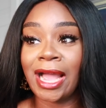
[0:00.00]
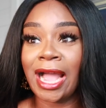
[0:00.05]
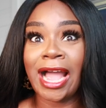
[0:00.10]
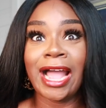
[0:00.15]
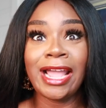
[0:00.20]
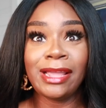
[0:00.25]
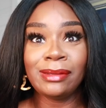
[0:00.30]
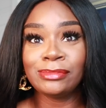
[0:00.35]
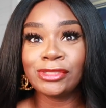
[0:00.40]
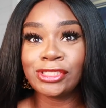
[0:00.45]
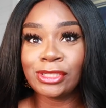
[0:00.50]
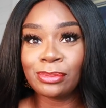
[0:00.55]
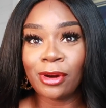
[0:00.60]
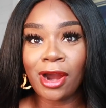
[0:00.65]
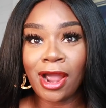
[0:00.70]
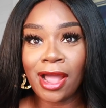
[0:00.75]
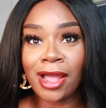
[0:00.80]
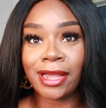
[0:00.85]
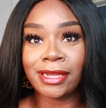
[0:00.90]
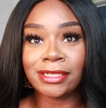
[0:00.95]
I am
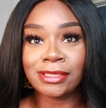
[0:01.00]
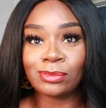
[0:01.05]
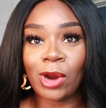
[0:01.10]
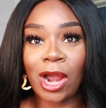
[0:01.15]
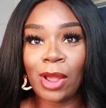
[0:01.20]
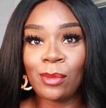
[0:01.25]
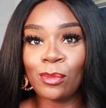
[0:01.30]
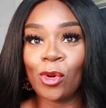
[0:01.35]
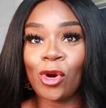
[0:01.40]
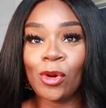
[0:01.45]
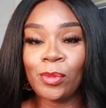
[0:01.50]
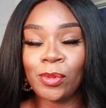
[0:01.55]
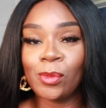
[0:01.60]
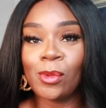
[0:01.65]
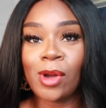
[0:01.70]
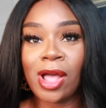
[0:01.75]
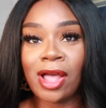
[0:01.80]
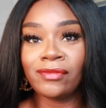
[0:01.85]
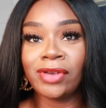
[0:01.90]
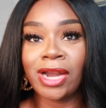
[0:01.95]
surprised why more
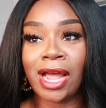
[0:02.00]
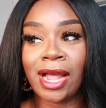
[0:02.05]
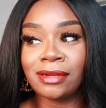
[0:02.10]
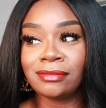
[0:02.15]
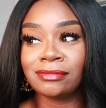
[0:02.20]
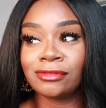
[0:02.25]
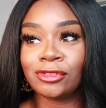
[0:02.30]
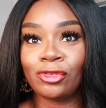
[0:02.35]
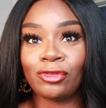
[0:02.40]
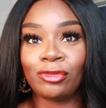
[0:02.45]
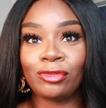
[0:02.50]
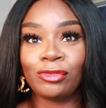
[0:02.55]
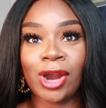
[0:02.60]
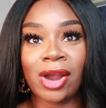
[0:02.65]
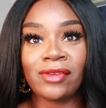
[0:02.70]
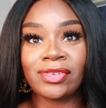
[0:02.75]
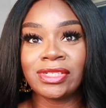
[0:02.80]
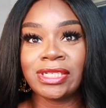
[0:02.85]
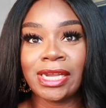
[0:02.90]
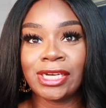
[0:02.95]
people have not
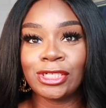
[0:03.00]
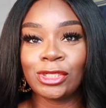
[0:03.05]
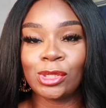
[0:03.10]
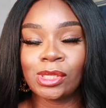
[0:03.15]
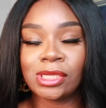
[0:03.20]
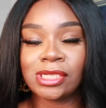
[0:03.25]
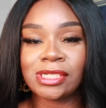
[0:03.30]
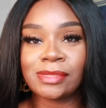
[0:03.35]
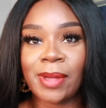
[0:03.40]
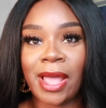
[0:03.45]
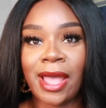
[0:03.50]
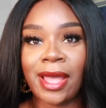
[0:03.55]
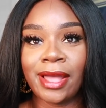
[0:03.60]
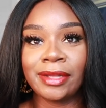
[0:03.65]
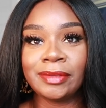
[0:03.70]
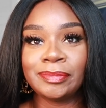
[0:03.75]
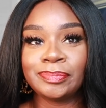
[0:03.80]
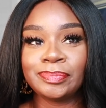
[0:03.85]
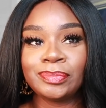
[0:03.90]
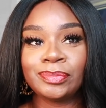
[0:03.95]
gravitated toward this
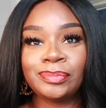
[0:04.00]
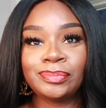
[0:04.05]
bag.